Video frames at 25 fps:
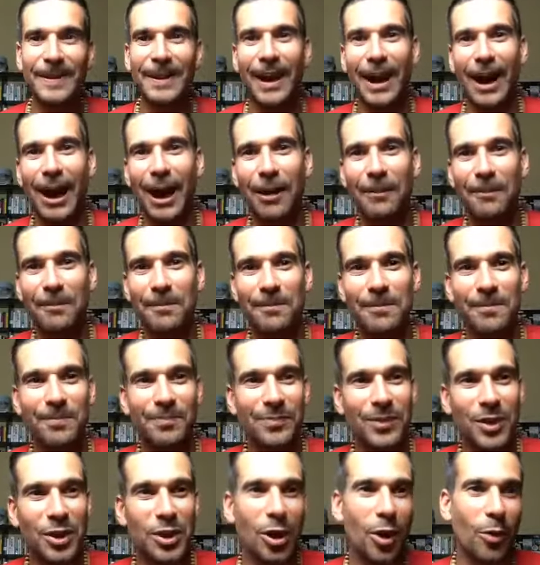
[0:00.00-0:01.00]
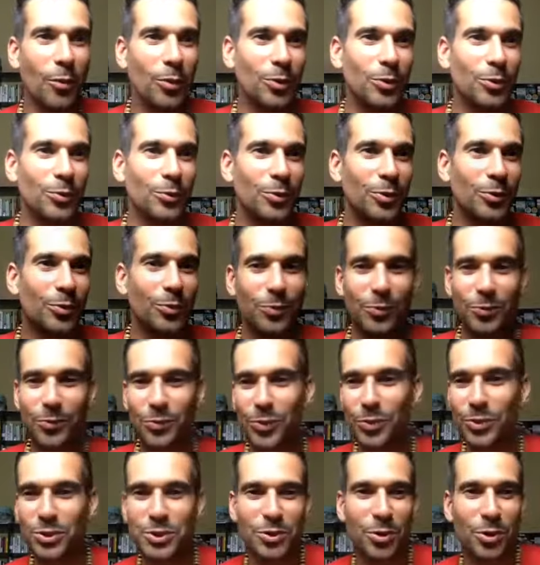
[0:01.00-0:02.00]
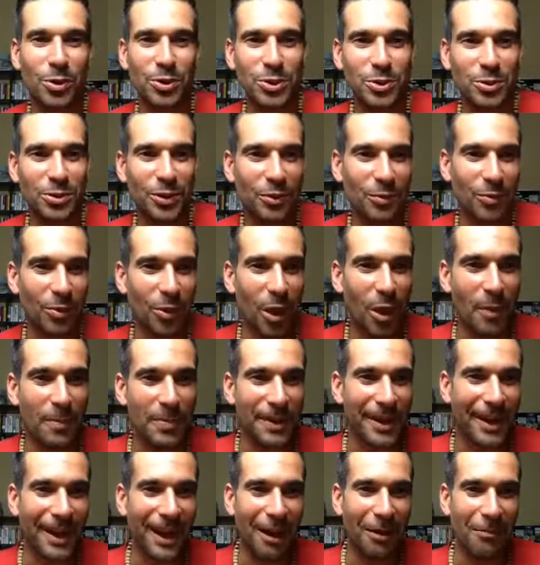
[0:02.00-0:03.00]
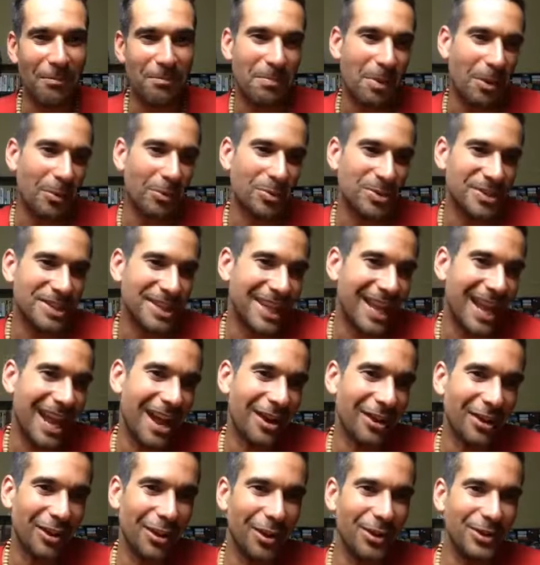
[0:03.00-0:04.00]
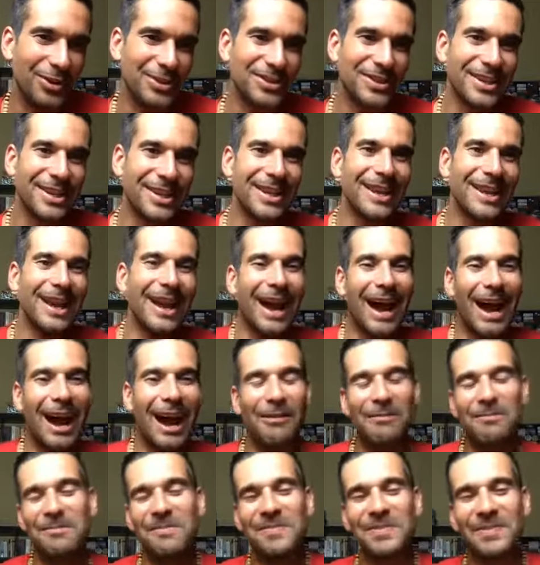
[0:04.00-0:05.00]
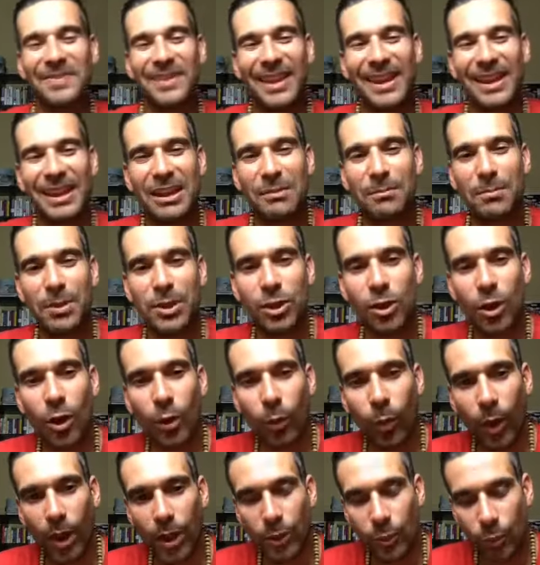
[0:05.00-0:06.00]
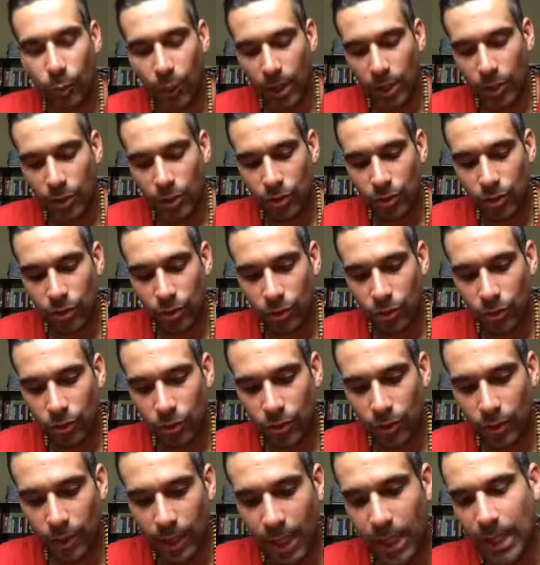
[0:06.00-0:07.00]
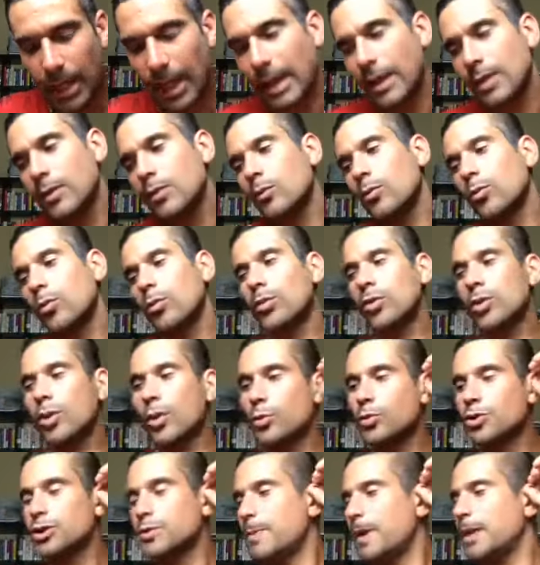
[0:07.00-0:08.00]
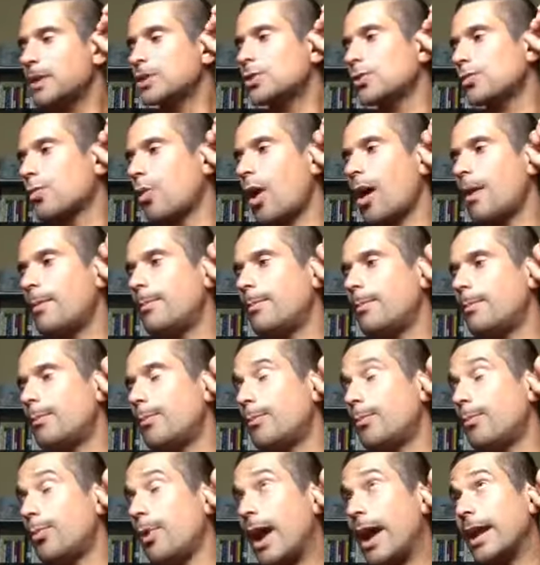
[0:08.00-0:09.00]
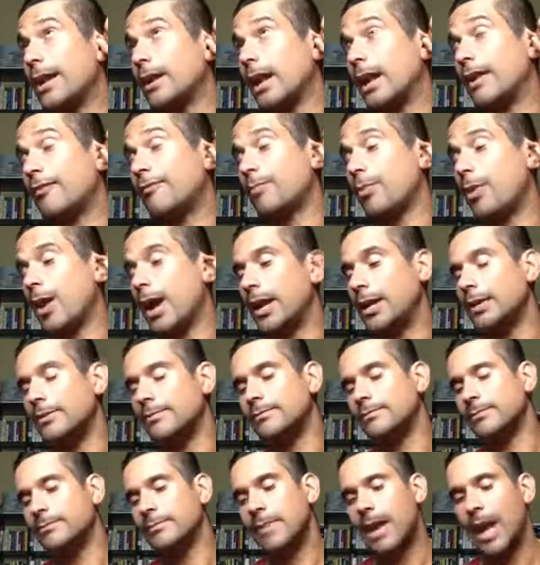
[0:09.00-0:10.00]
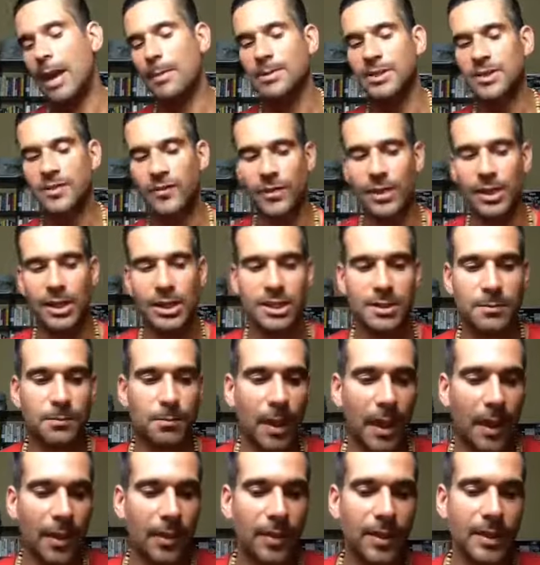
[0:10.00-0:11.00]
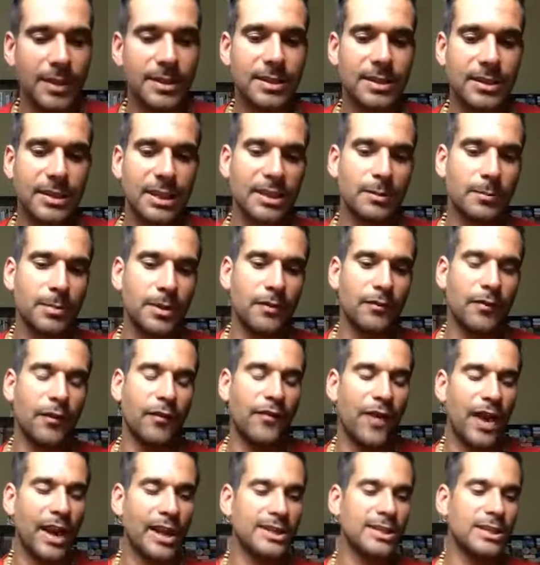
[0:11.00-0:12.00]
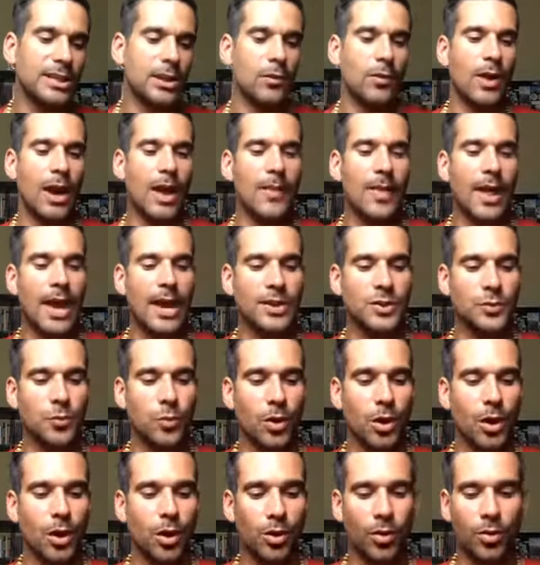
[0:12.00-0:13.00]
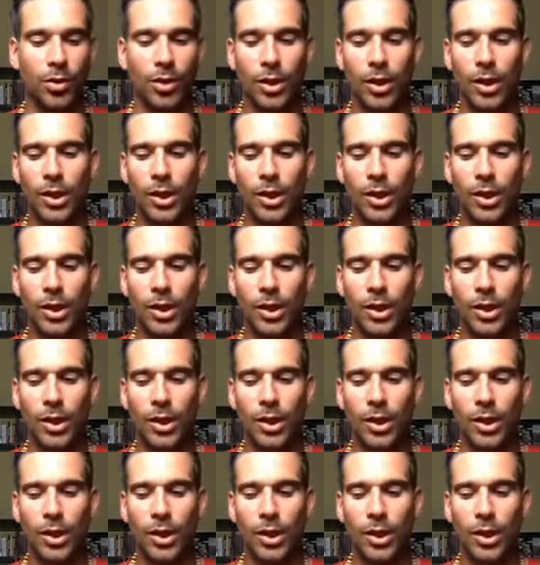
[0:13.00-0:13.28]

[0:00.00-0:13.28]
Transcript: we'll talk to it, we'll open it up, but we'll see how it goes. But what you and we speak to right brain, left brain hemispheres, but there's a bit of a fallacy around that as well.